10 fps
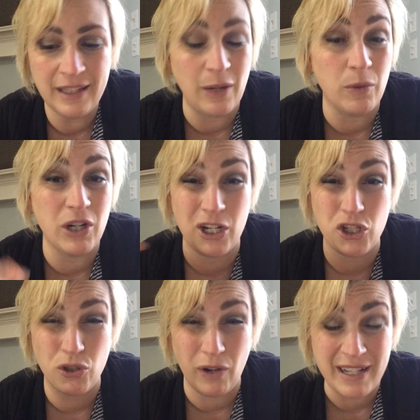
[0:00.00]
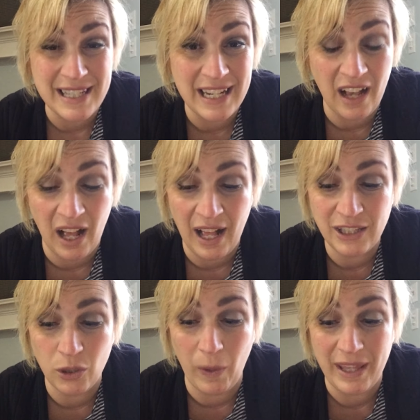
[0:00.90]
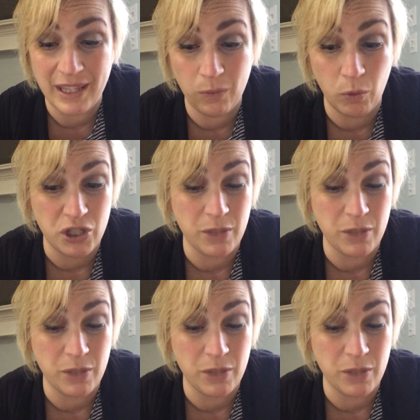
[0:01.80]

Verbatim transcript: that we're not trusting God the way that we're